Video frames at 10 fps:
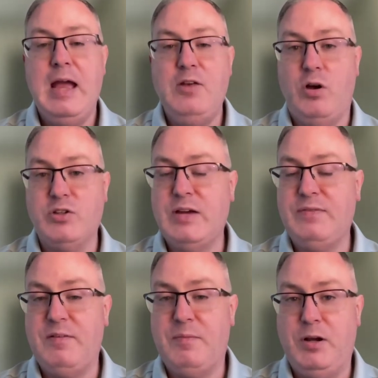And you also
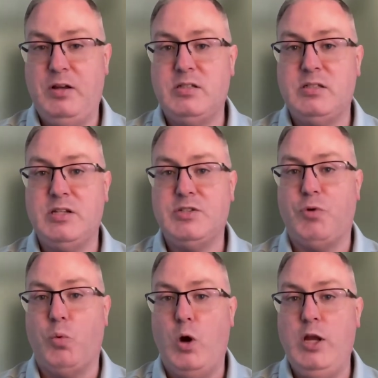have to have a pretty good sense
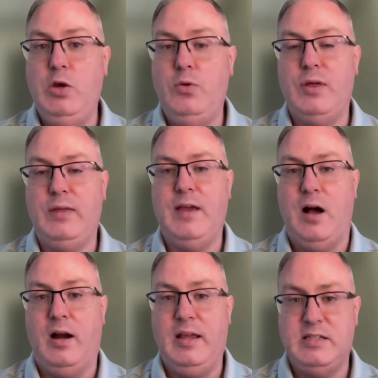for what you think the
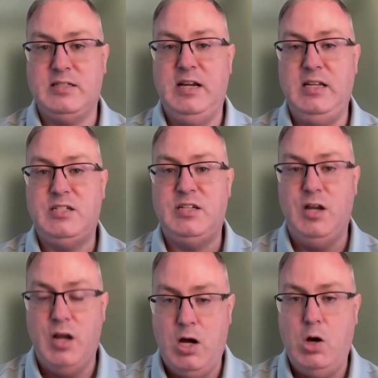audience needs to
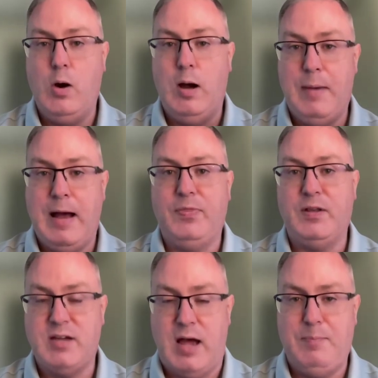know about
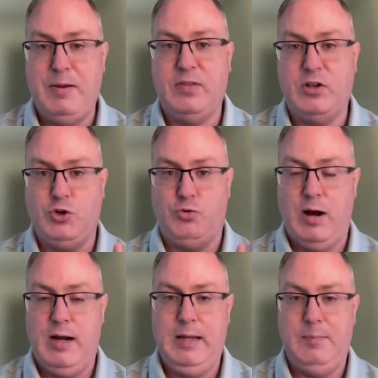the topic that you're
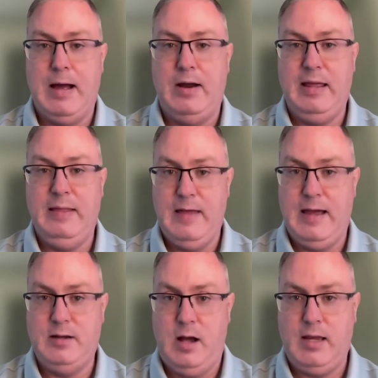writing about in
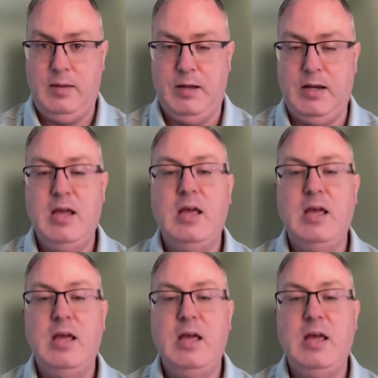that document.